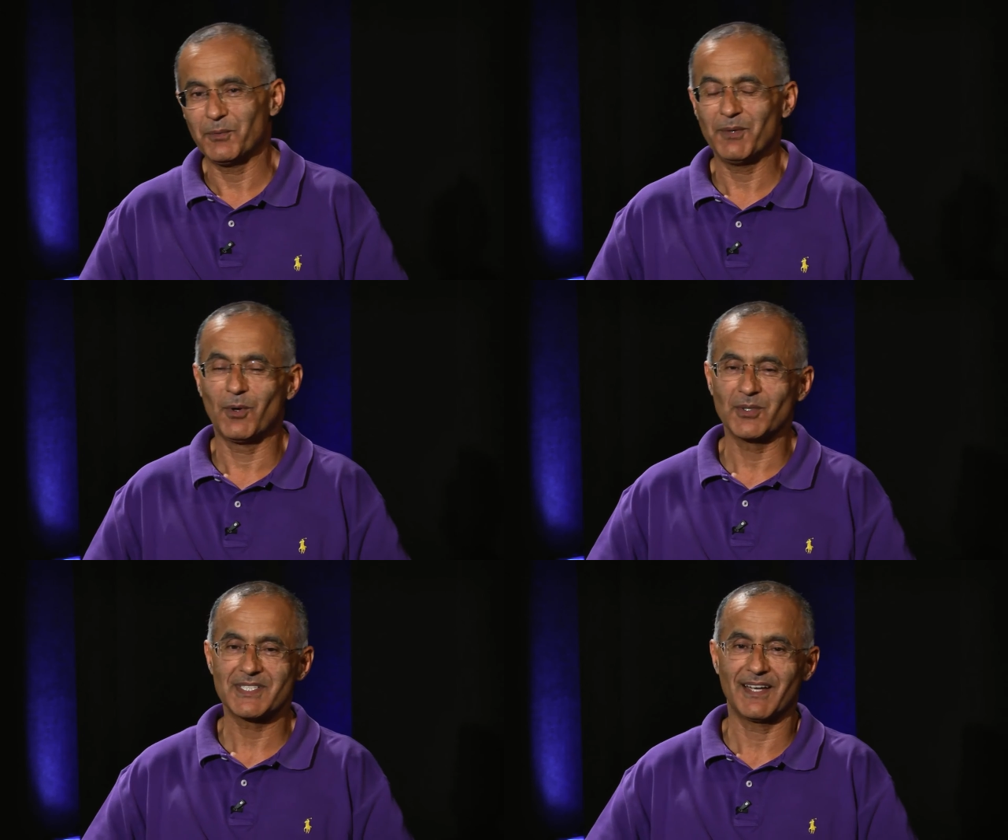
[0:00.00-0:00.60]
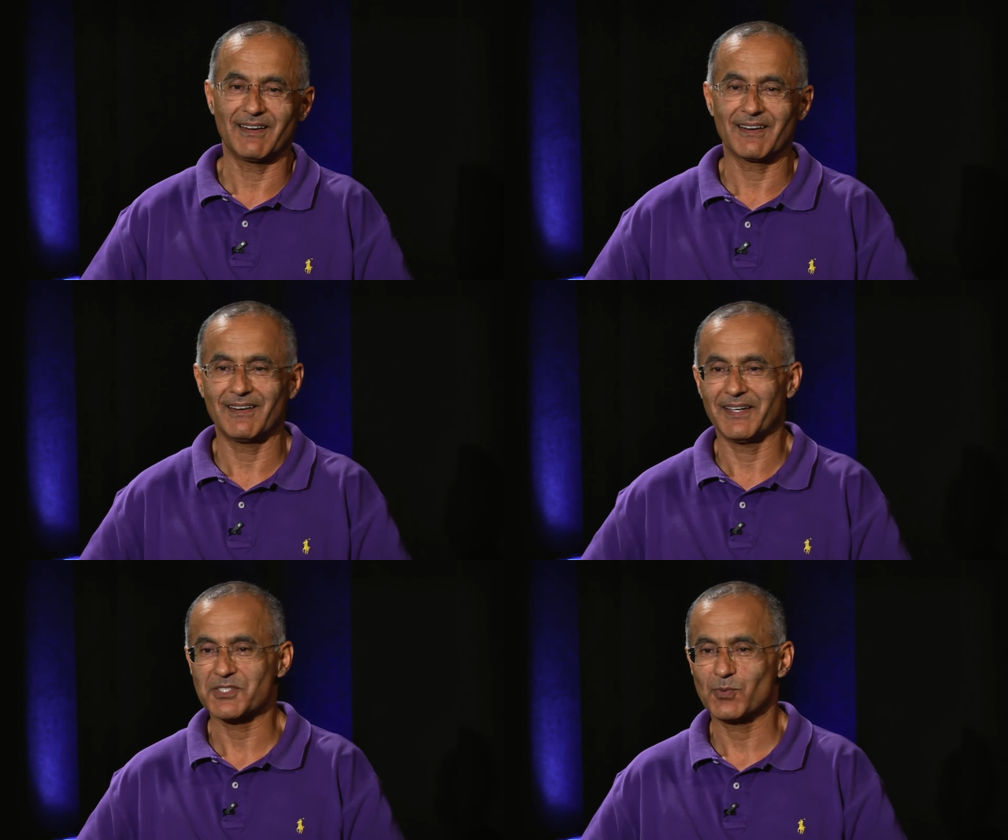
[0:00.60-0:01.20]
we won't tell our
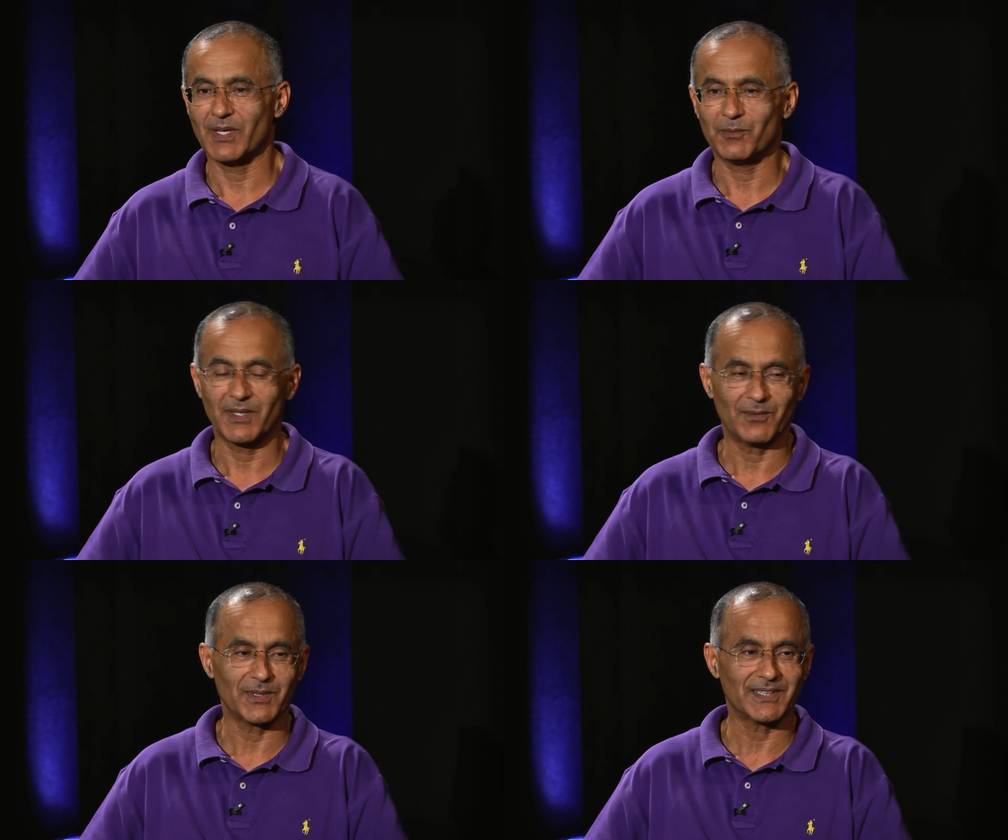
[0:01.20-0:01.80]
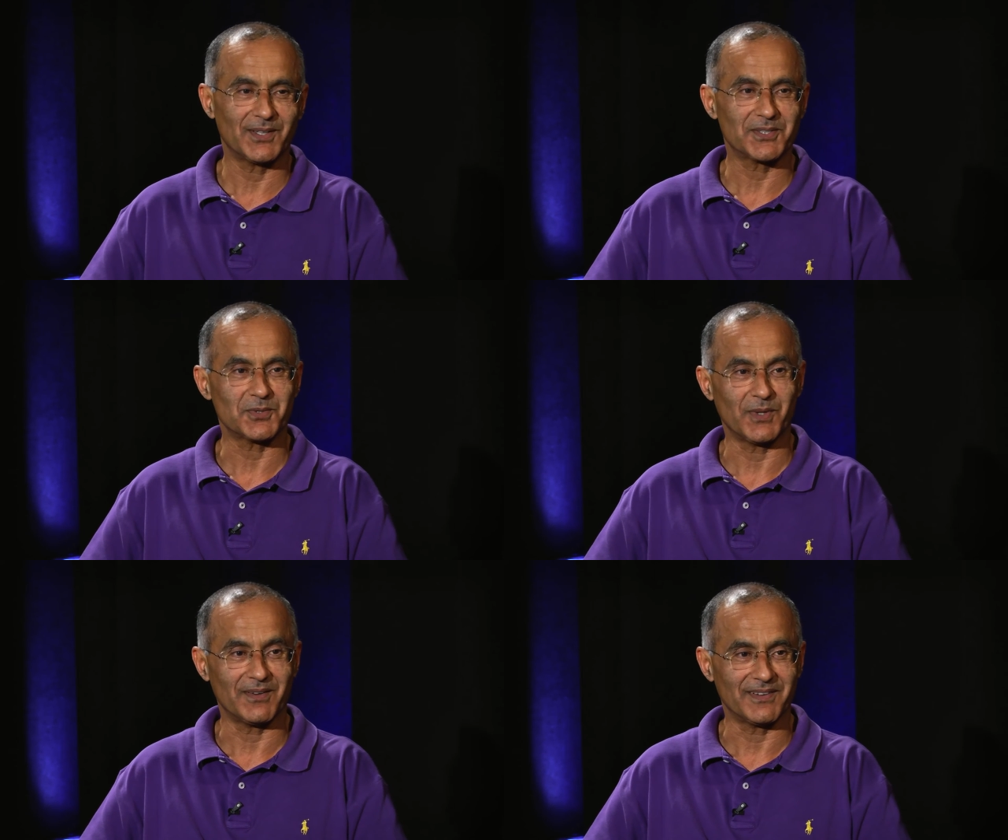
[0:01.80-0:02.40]
clients what, what, what they ought
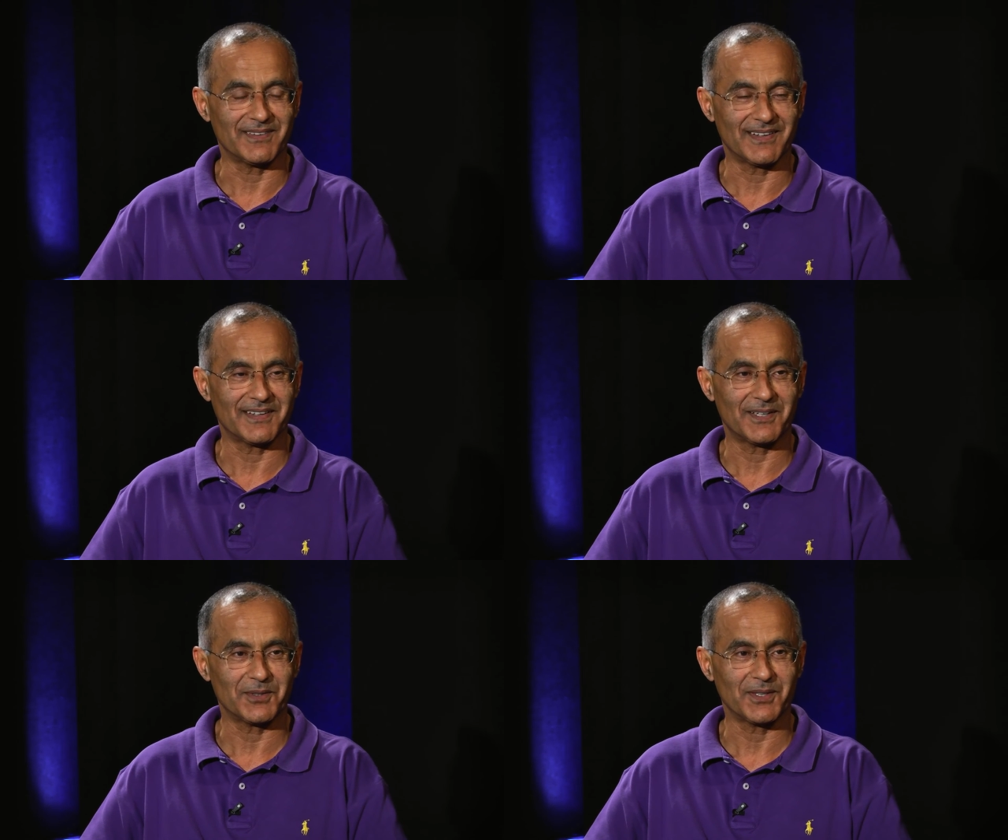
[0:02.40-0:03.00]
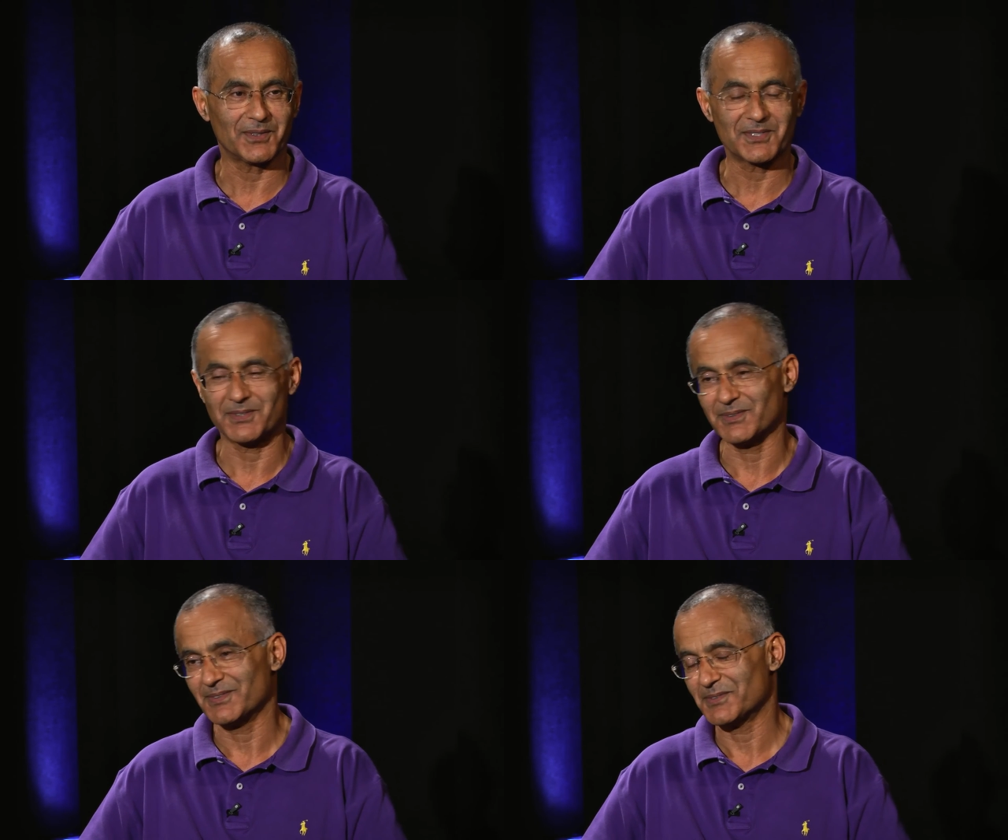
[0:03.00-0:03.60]
to wear and, and how they ought
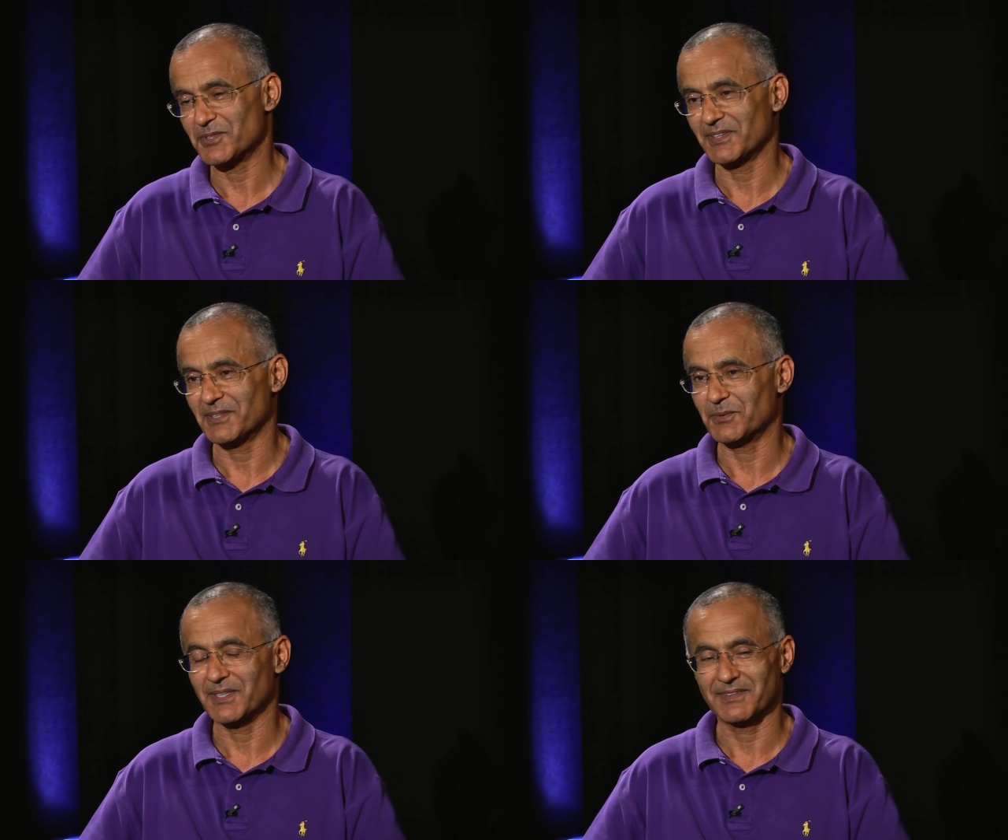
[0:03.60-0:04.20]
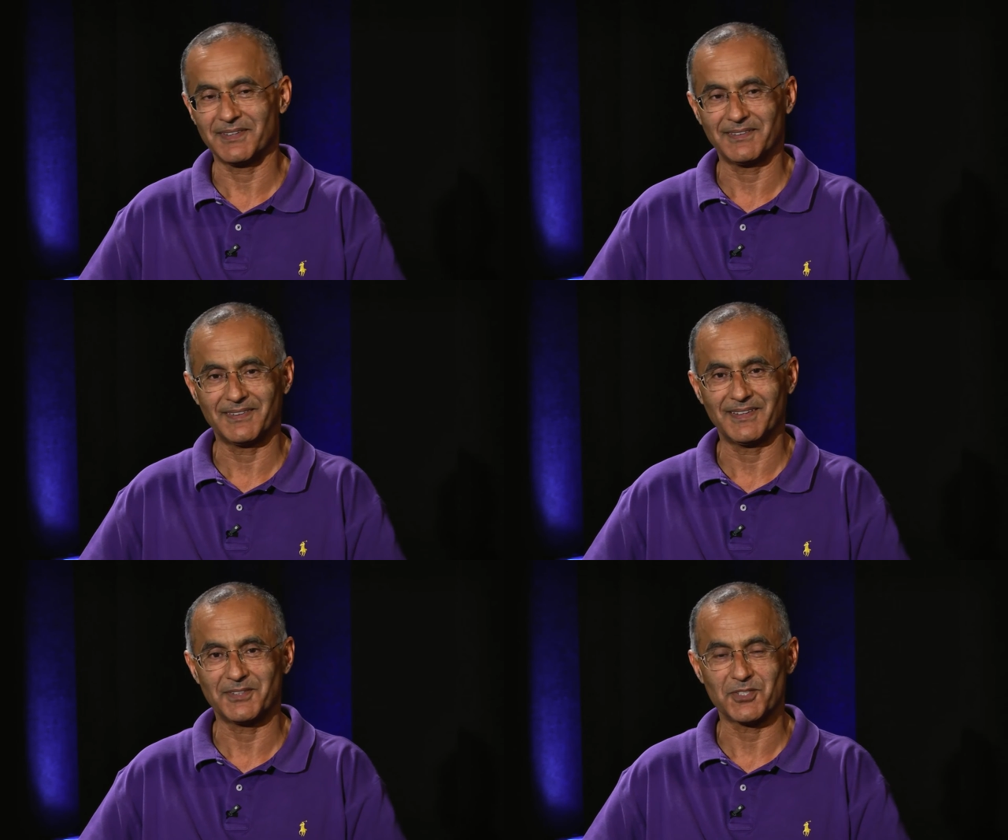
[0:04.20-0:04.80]
to drink their wine. They,
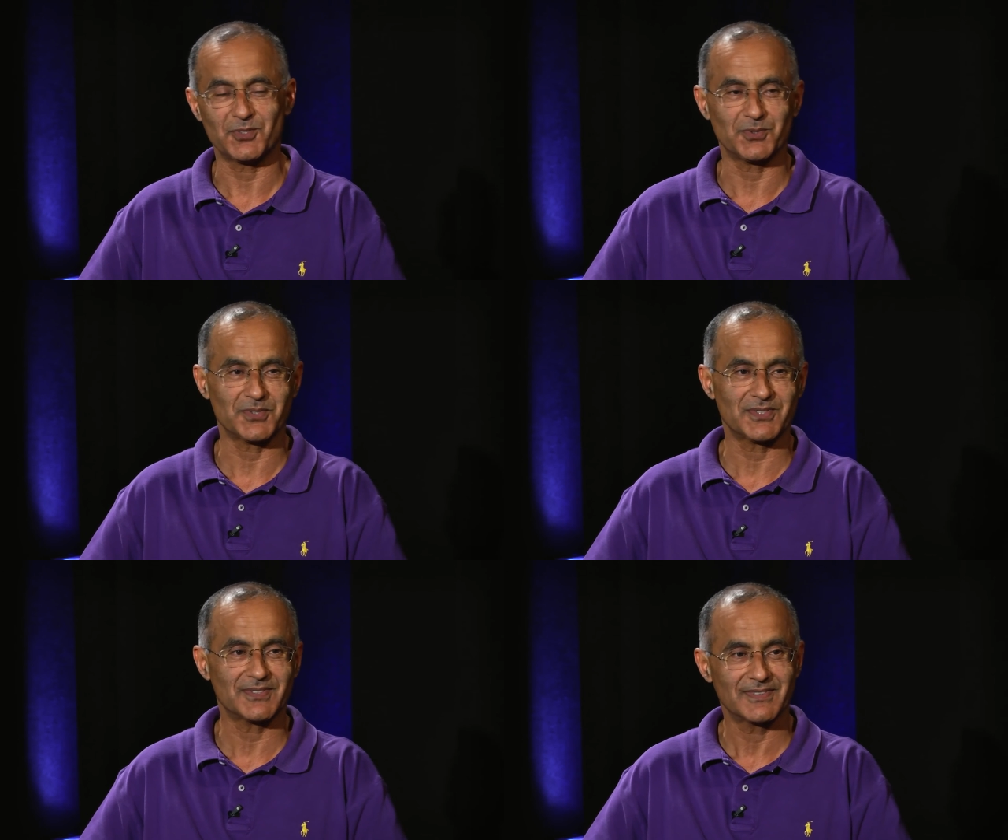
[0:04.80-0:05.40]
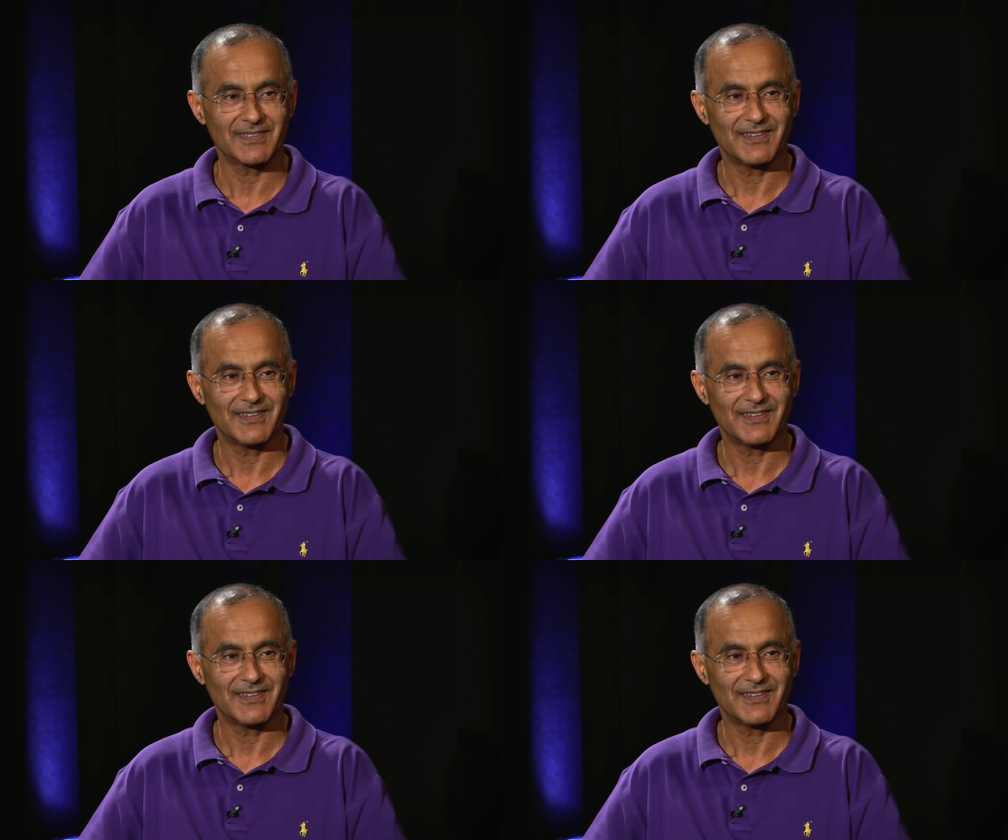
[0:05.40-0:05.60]
they get to choose.